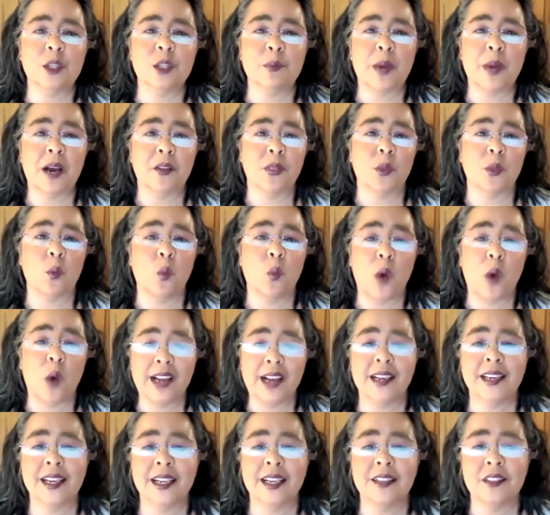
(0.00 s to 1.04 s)
about the
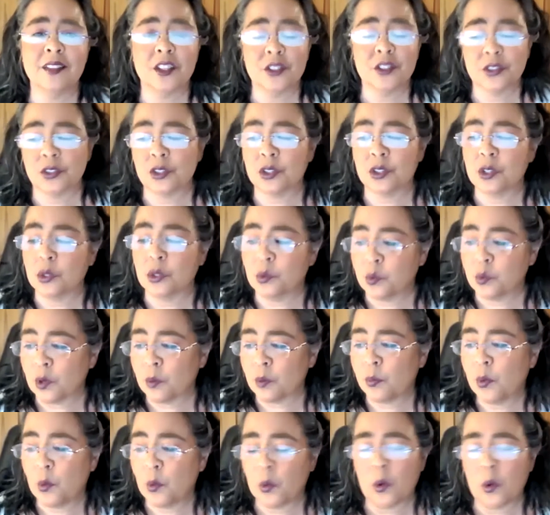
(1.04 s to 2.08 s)
Widening the Circle
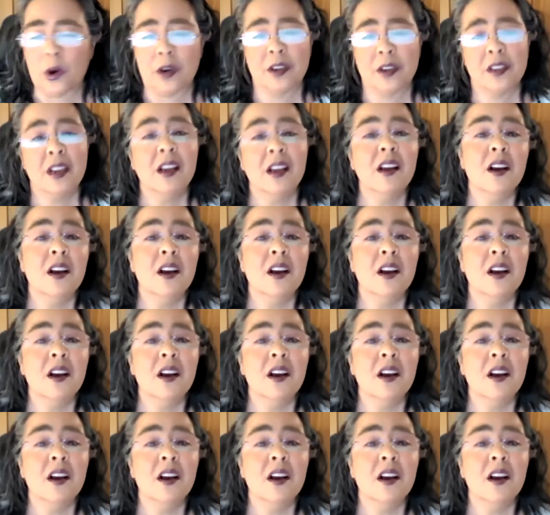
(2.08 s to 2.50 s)
report